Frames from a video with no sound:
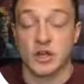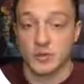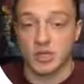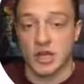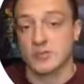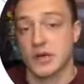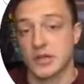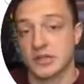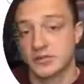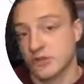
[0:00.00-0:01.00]
how to build a
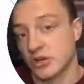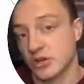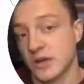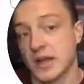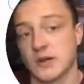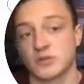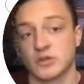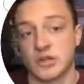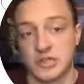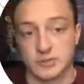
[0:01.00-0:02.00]
campaign in this video, and I will
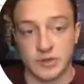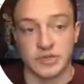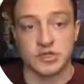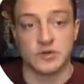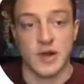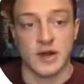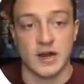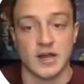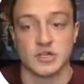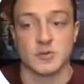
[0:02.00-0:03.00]
explain to you how to
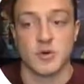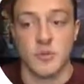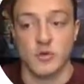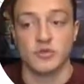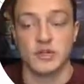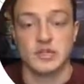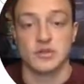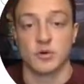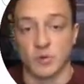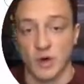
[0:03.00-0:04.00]
actually promote these
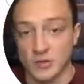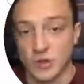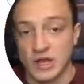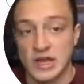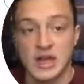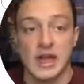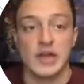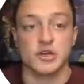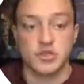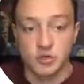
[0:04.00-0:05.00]
the right way.
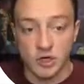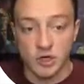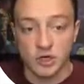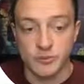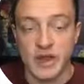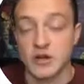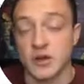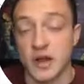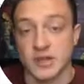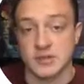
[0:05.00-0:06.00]
And you do want to do banner
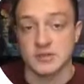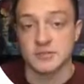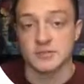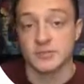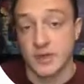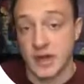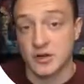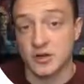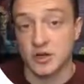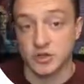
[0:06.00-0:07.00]
ads,
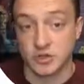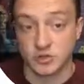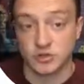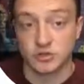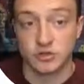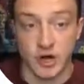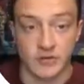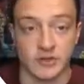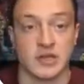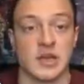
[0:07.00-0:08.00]
banner adult
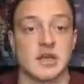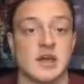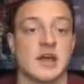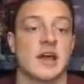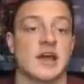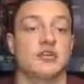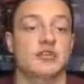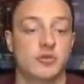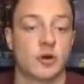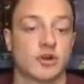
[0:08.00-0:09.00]
traffic, okay? And you
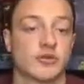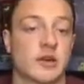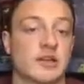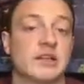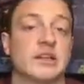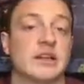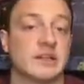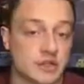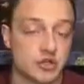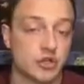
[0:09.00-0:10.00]
do want a direct link,
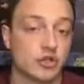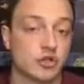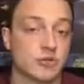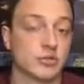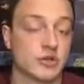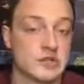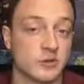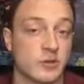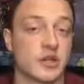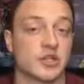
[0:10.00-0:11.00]
unless you could do a
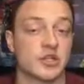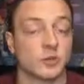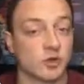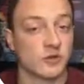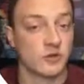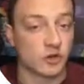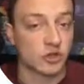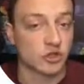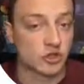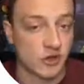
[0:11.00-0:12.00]
pre-sale page that will
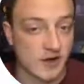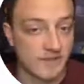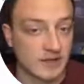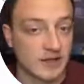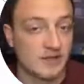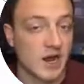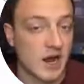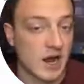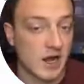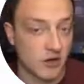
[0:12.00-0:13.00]
convert the traffic even
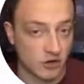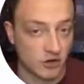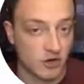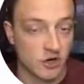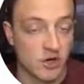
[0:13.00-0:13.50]
higher